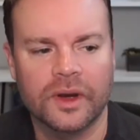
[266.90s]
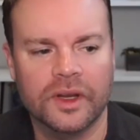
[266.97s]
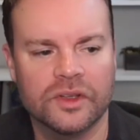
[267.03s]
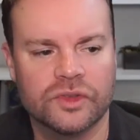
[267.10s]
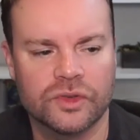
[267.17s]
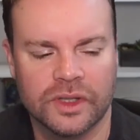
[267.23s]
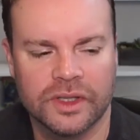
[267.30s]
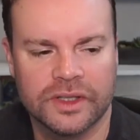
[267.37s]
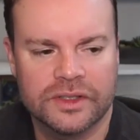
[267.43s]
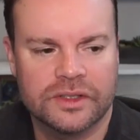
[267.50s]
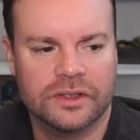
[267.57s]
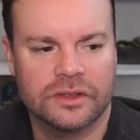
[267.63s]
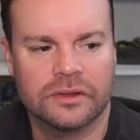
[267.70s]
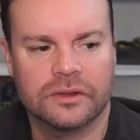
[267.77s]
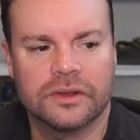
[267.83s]
drill
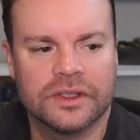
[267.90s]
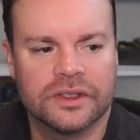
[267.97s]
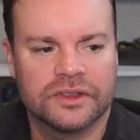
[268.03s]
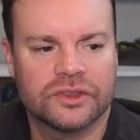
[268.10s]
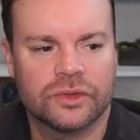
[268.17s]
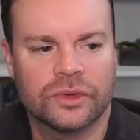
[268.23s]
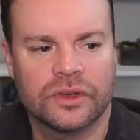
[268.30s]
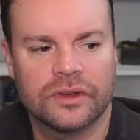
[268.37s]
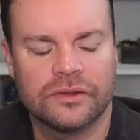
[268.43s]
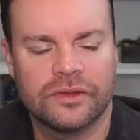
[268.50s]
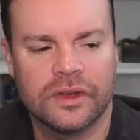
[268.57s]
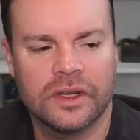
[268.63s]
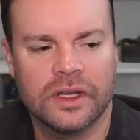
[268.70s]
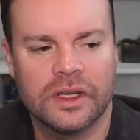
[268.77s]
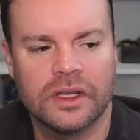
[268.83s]
into is sort of
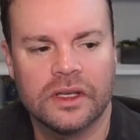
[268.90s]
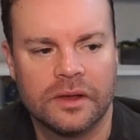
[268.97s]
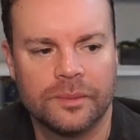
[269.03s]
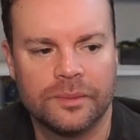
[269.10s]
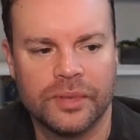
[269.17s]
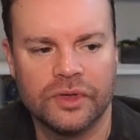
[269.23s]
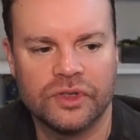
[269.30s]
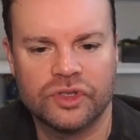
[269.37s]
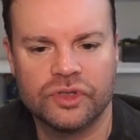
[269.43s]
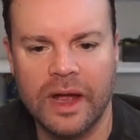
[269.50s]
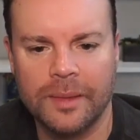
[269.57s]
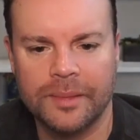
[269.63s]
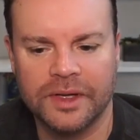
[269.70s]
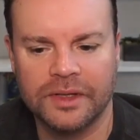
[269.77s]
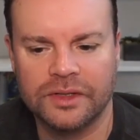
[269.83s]
the
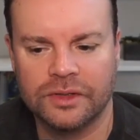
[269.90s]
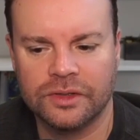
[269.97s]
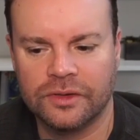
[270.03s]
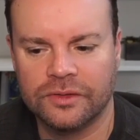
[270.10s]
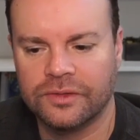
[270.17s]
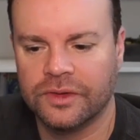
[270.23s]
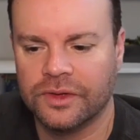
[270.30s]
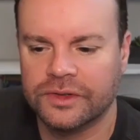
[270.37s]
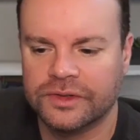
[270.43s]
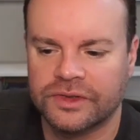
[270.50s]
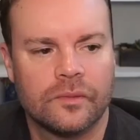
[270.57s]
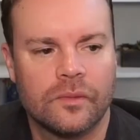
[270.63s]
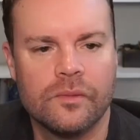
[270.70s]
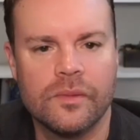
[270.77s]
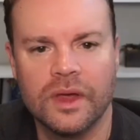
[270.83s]
bootstrapping to your
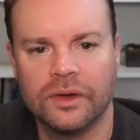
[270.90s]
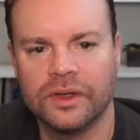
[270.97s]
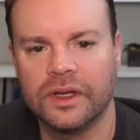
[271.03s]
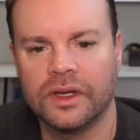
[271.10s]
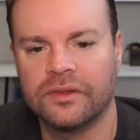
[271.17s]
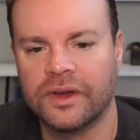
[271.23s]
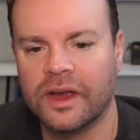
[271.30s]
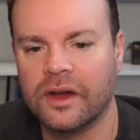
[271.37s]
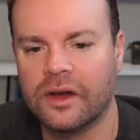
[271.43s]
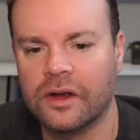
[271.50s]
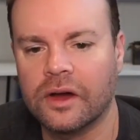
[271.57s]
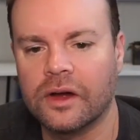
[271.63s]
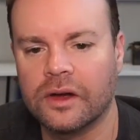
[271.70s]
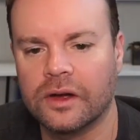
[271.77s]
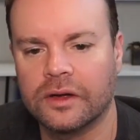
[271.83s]
first $1 million of
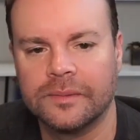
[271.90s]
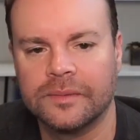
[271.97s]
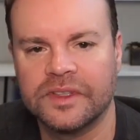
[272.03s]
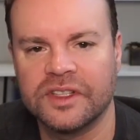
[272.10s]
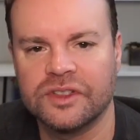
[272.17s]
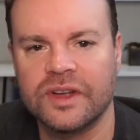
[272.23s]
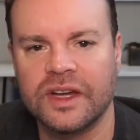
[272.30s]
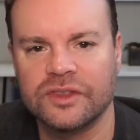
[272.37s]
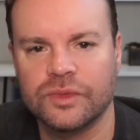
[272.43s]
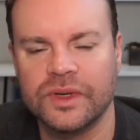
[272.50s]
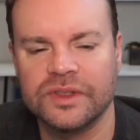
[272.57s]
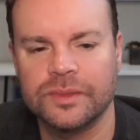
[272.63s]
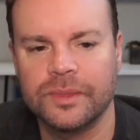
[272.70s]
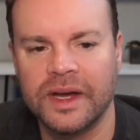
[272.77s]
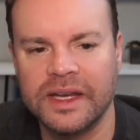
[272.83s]
ARR. Did you guys
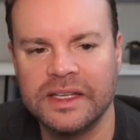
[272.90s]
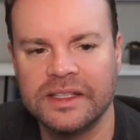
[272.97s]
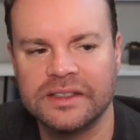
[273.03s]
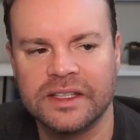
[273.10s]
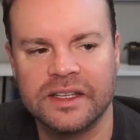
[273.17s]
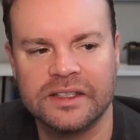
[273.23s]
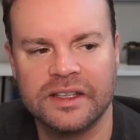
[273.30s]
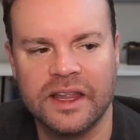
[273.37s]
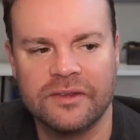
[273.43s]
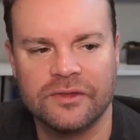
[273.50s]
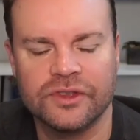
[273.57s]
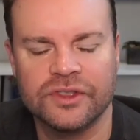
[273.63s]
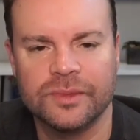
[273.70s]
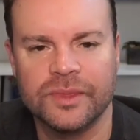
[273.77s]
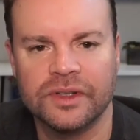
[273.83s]
raise money to get to that
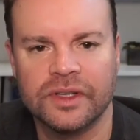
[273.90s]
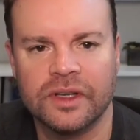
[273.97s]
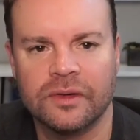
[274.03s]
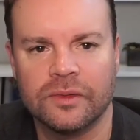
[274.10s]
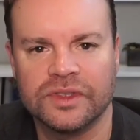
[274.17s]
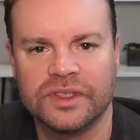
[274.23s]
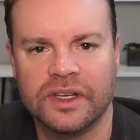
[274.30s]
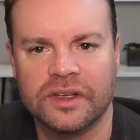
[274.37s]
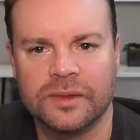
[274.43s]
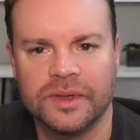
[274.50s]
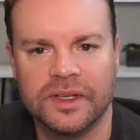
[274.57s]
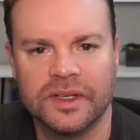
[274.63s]
first $1 million, or is that completely